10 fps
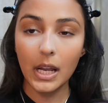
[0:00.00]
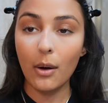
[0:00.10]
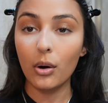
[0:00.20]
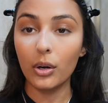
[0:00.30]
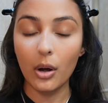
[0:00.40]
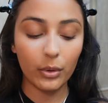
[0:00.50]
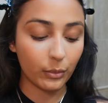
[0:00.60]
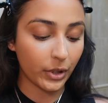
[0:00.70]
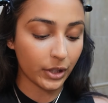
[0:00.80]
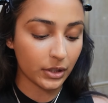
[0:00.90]
Now I'll go in
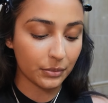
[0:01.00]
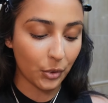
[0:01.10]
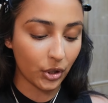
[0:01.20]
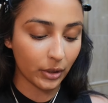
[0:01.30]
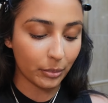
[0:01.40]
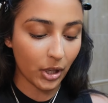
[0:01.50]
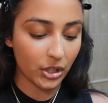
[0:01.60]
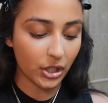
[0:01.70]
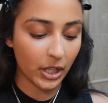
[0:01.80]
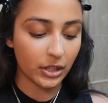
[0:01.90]
with a smaller
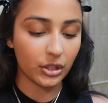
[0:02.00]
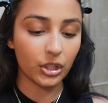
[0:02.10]
brush and